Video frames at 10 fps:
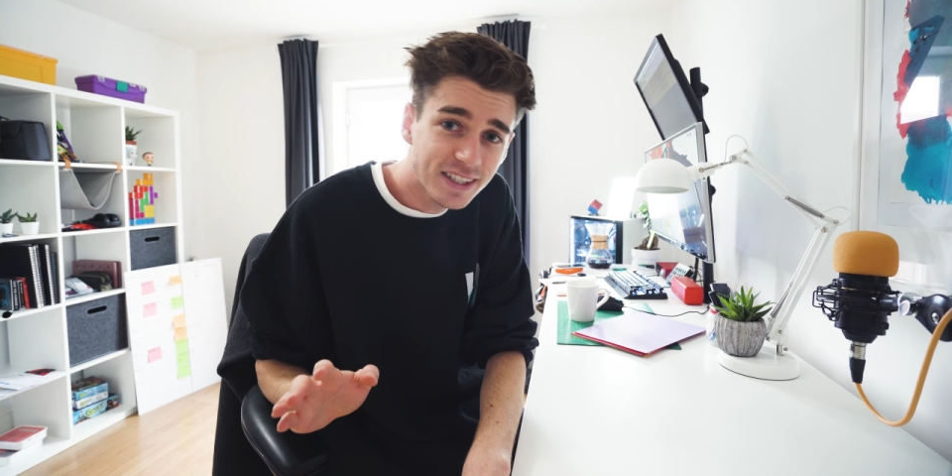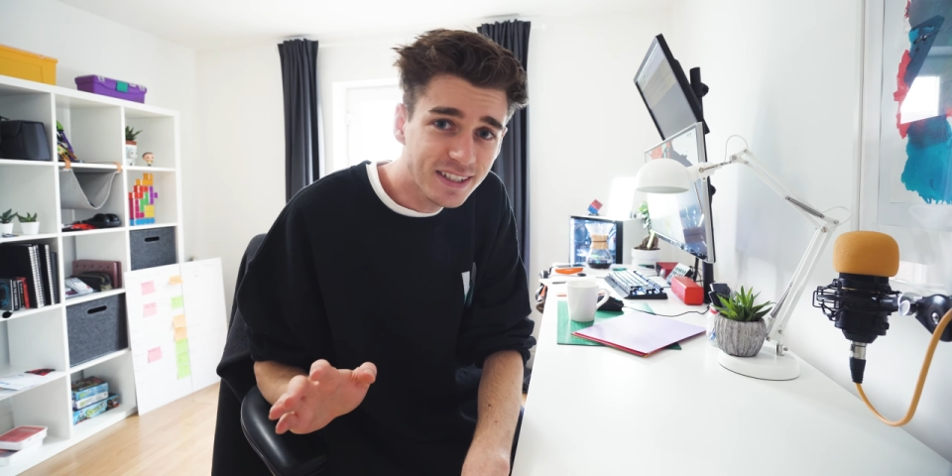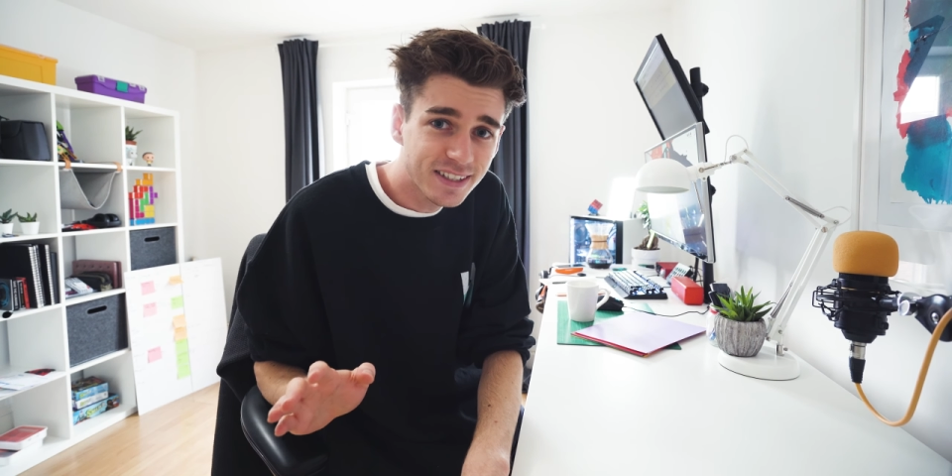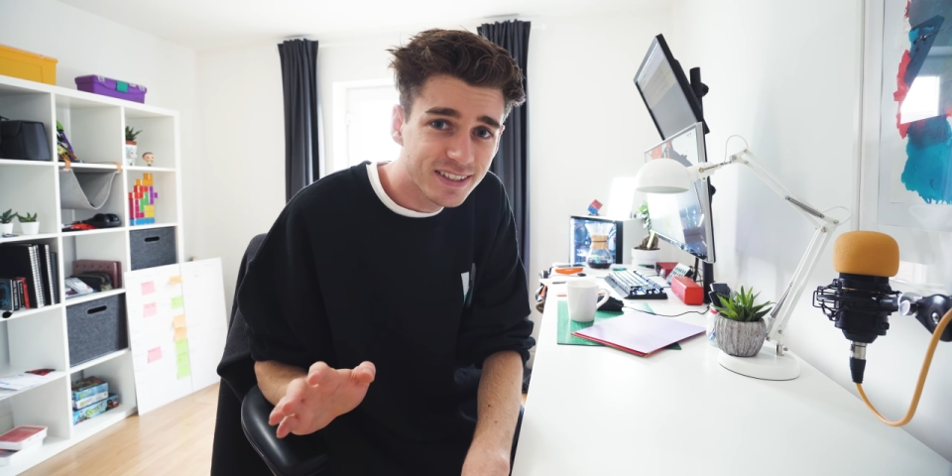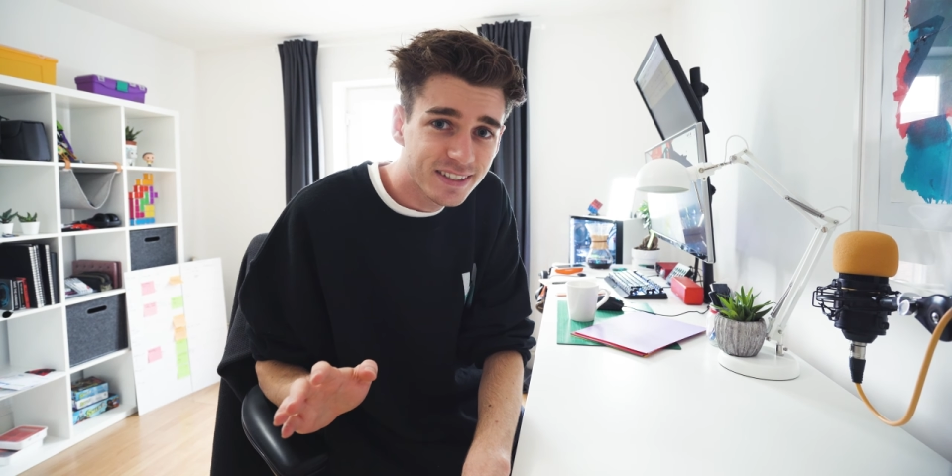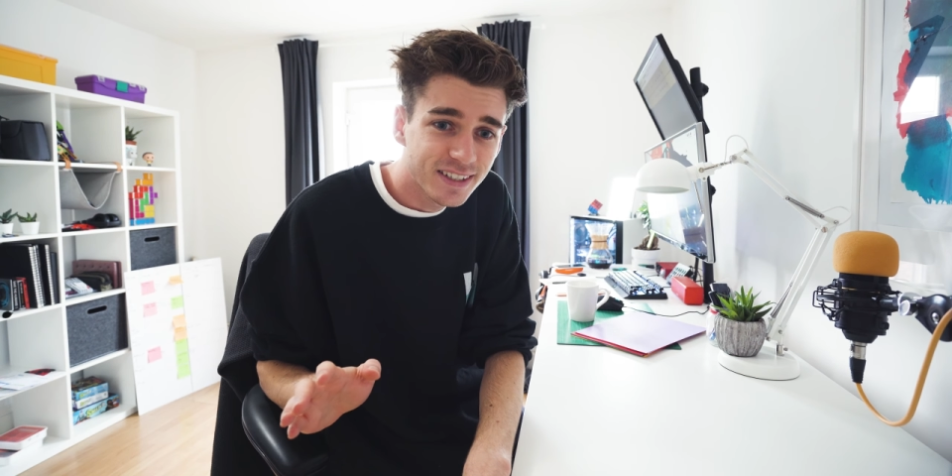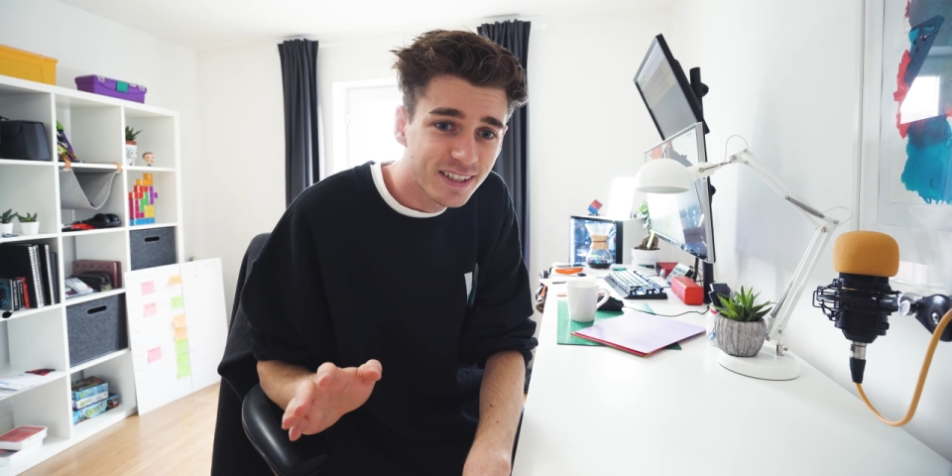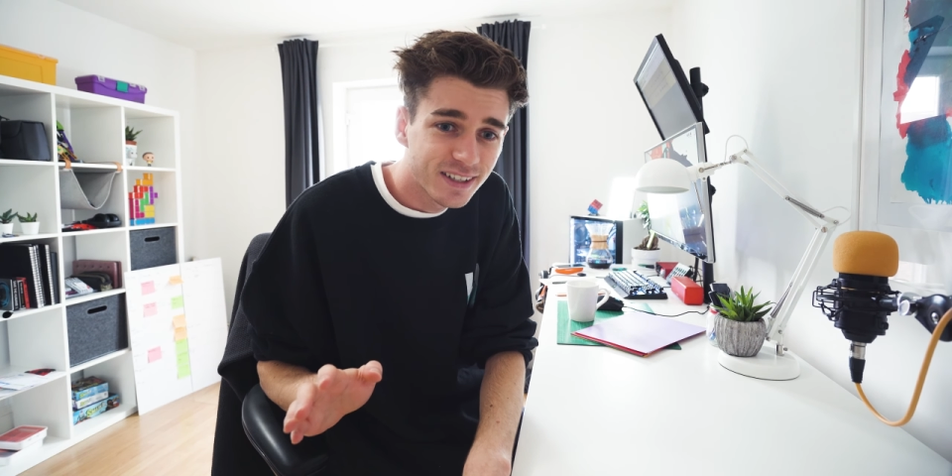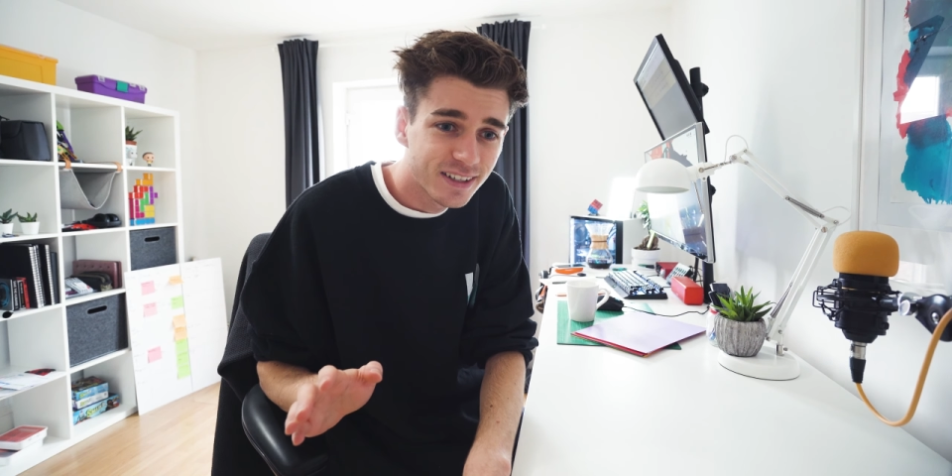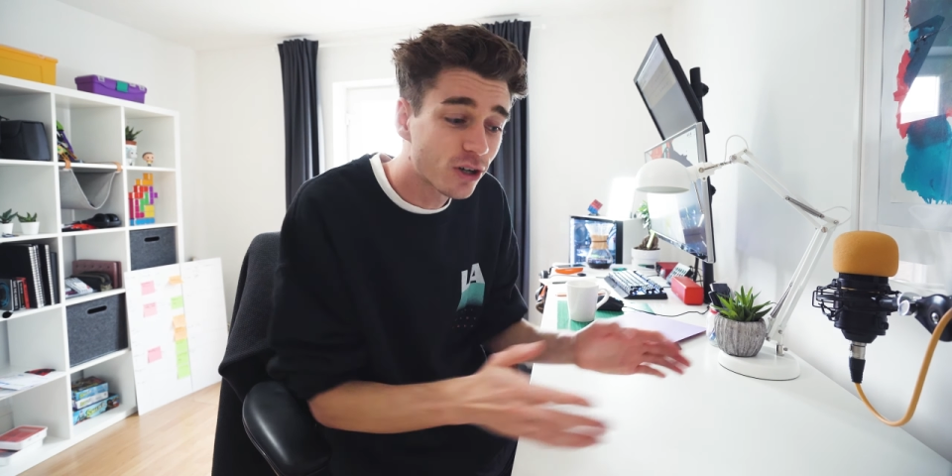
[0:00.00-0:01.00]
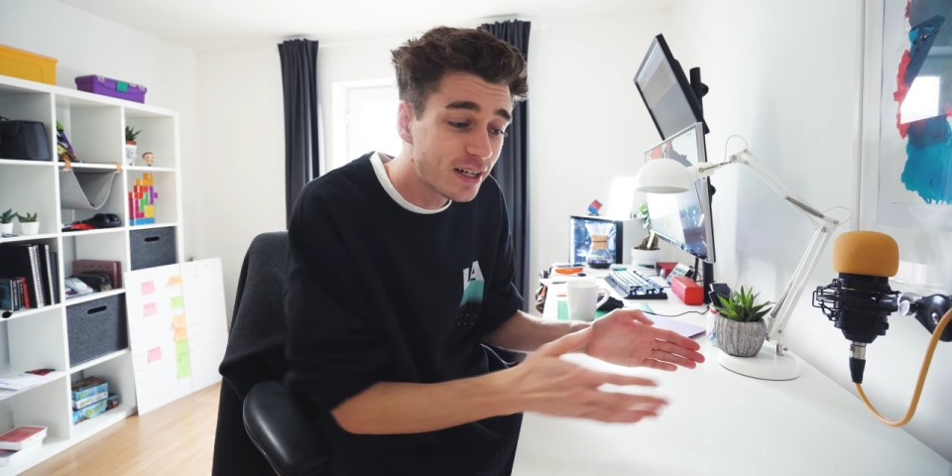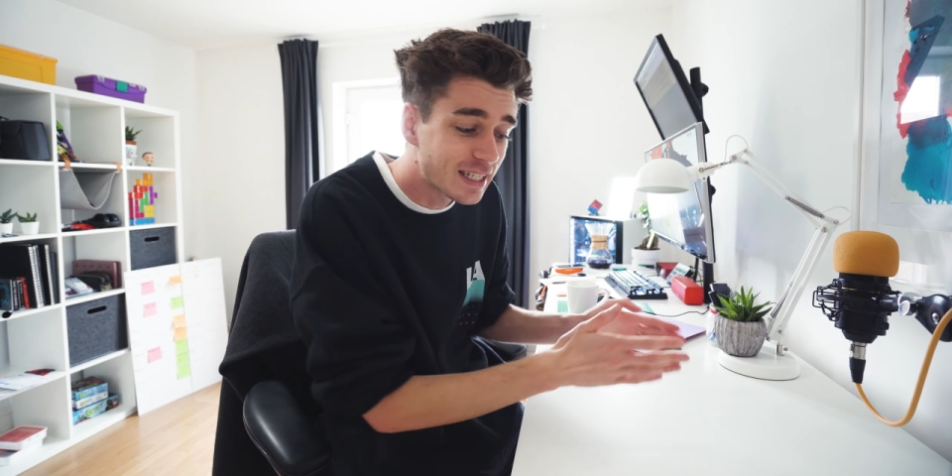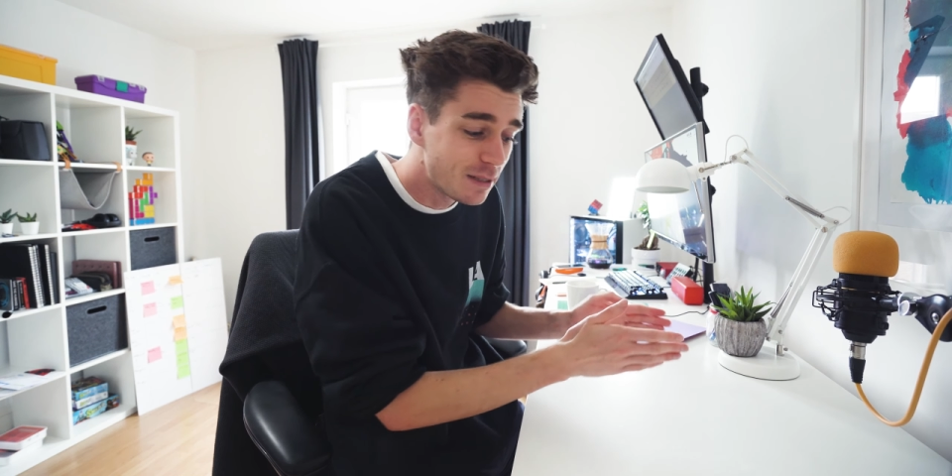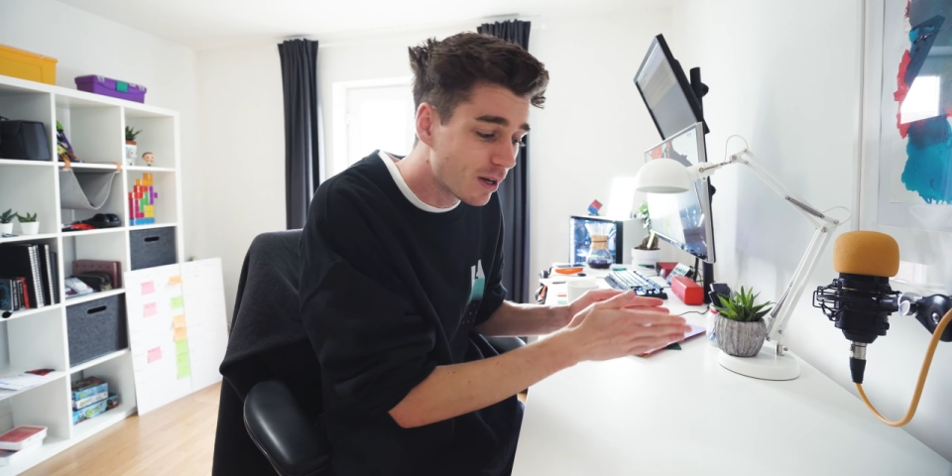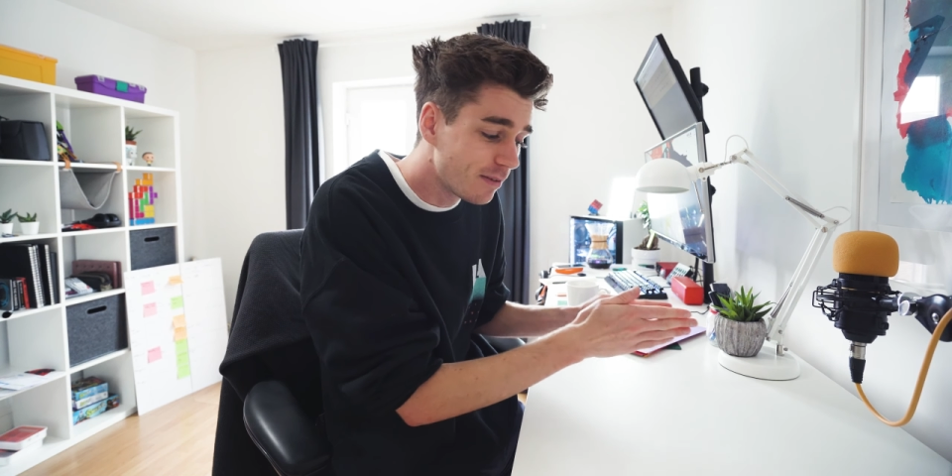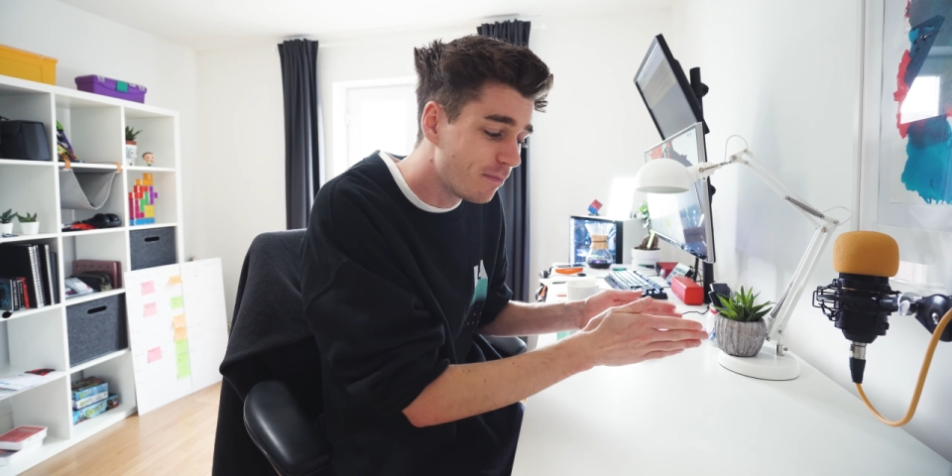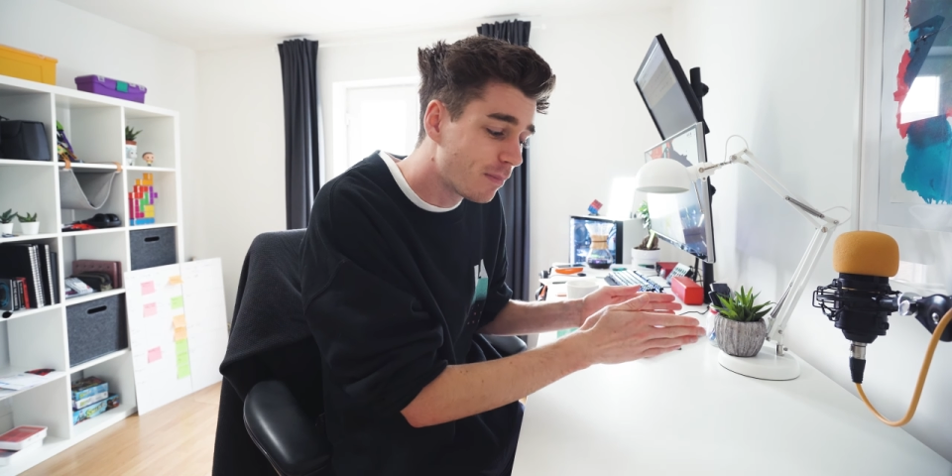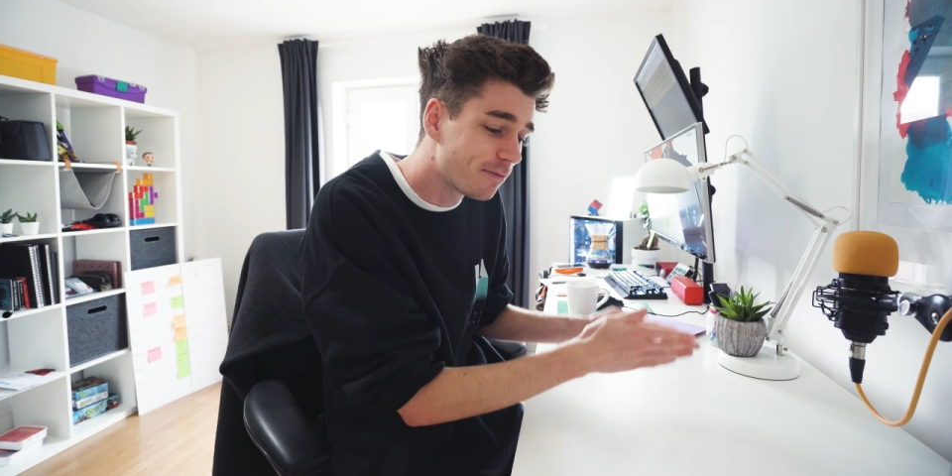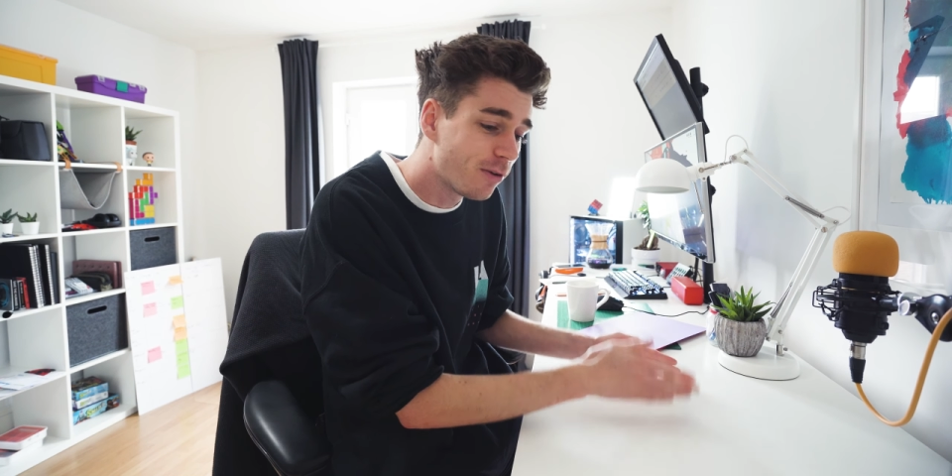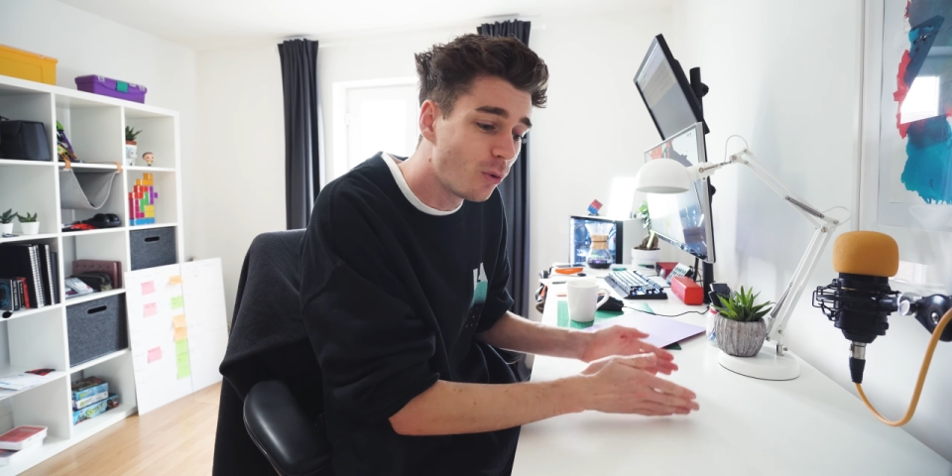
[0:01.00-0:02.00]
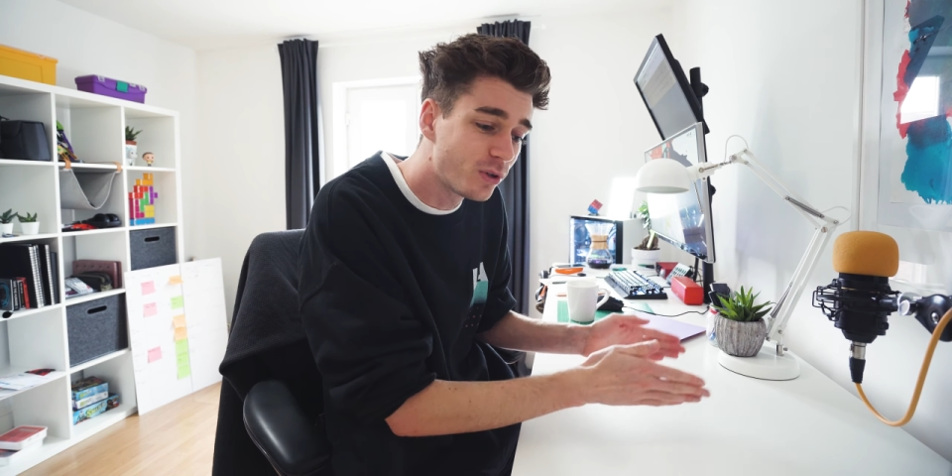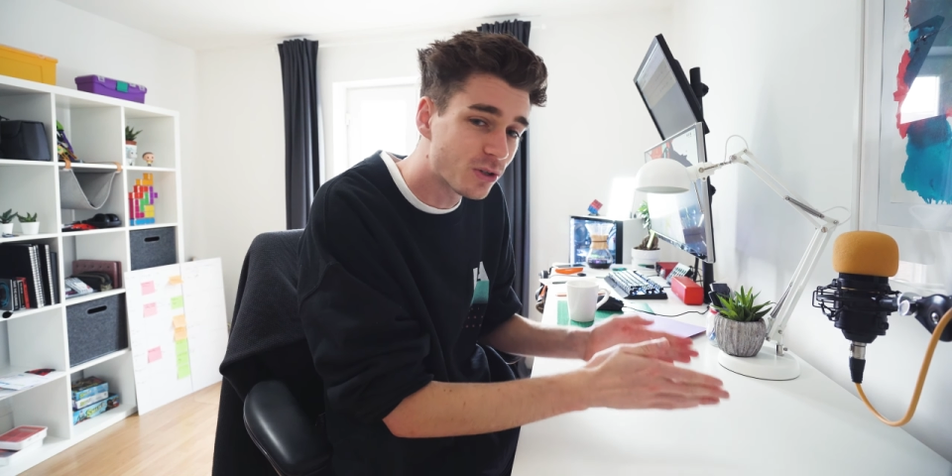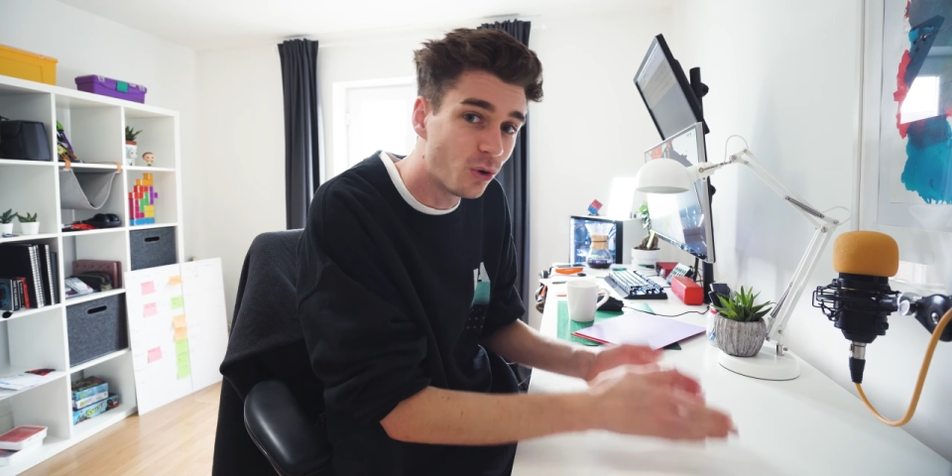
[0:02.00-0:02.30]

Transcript: this, but I try to keep my folders